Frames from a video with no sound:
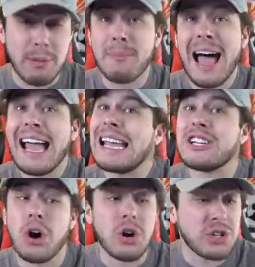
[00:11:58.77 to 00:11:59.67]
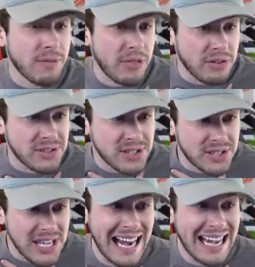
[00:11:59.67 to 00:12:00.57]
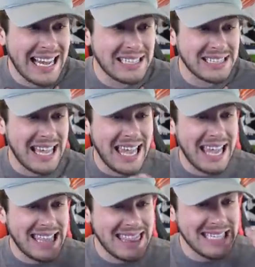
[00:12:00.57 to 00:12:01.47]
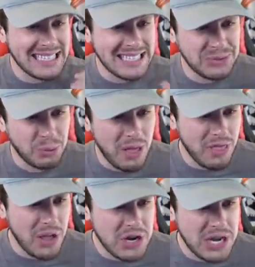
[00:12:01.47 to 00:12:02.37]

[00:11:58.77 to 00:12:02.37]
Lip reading: but I'm not in charge of their signings. And this is what their